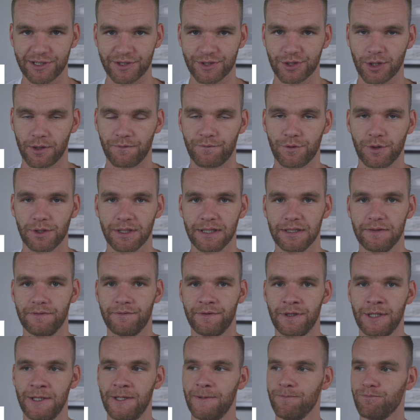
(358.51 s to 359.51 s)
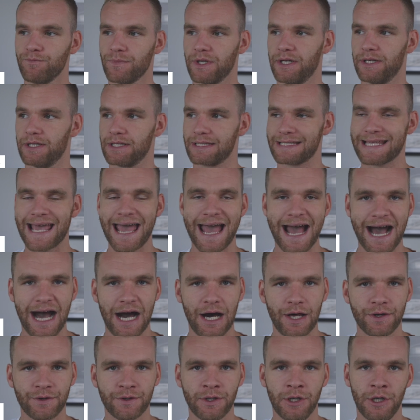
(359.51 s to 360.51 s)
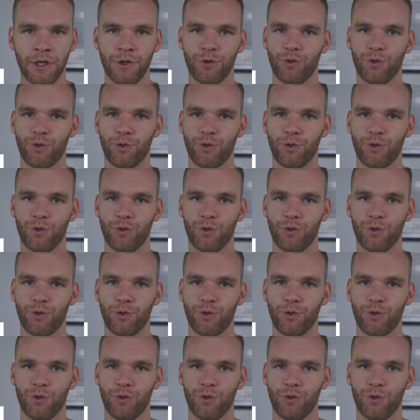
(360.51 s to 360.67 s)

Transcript: So if you live in a town